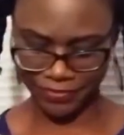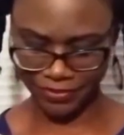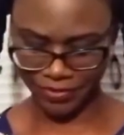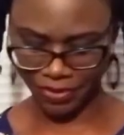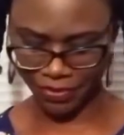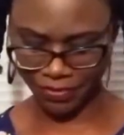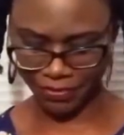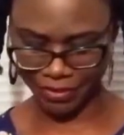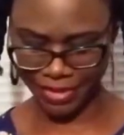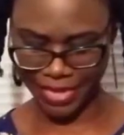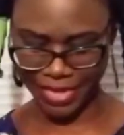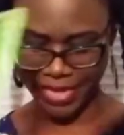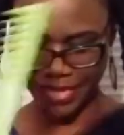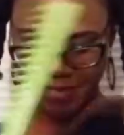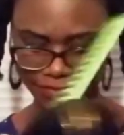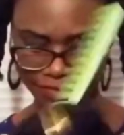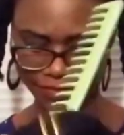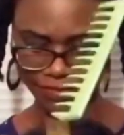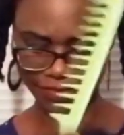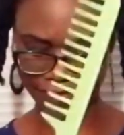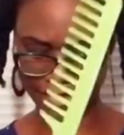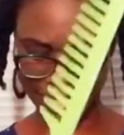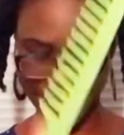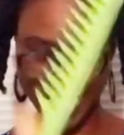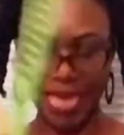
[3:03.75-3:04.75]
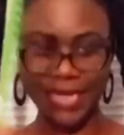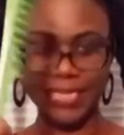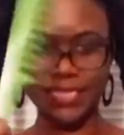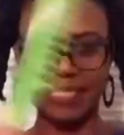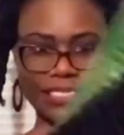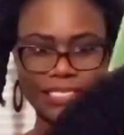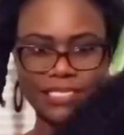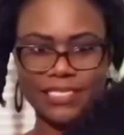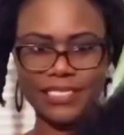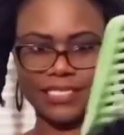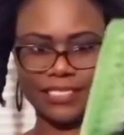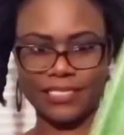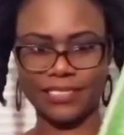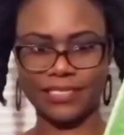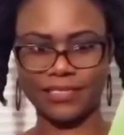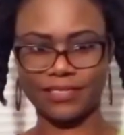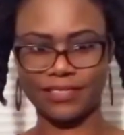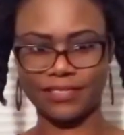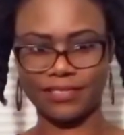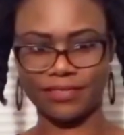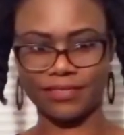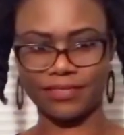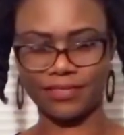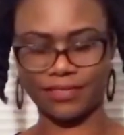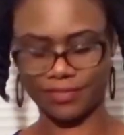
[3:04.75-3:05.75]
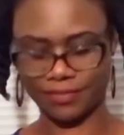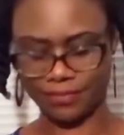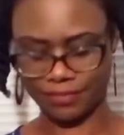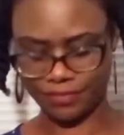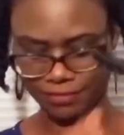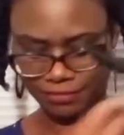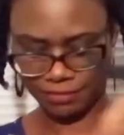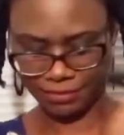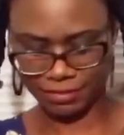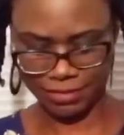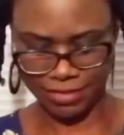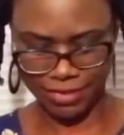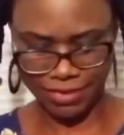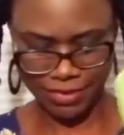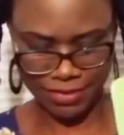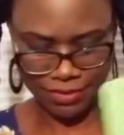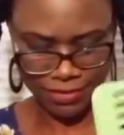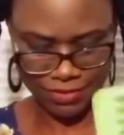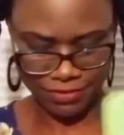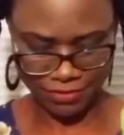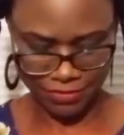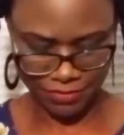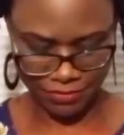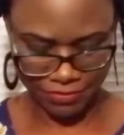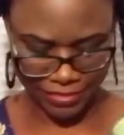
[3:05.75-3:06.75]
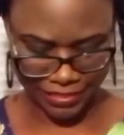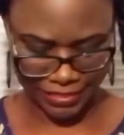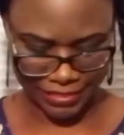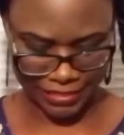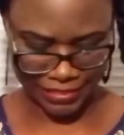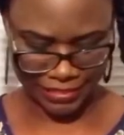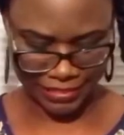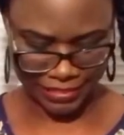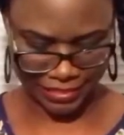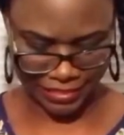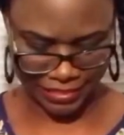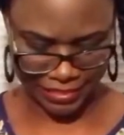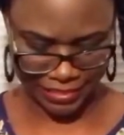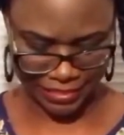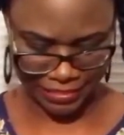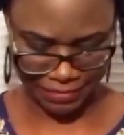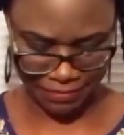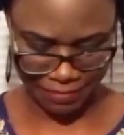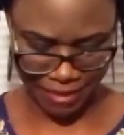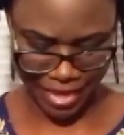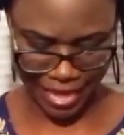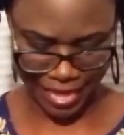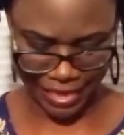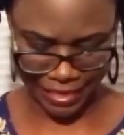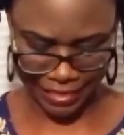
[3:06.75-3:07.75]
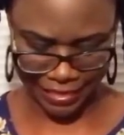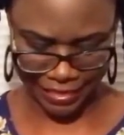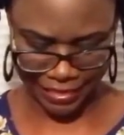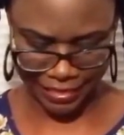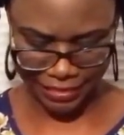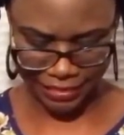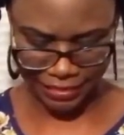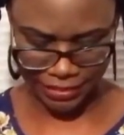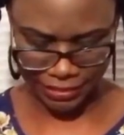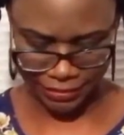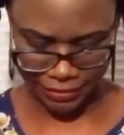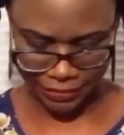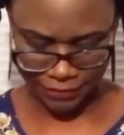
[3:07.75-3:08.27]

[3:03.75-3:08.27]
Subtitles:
Okay, so that's what's in this package.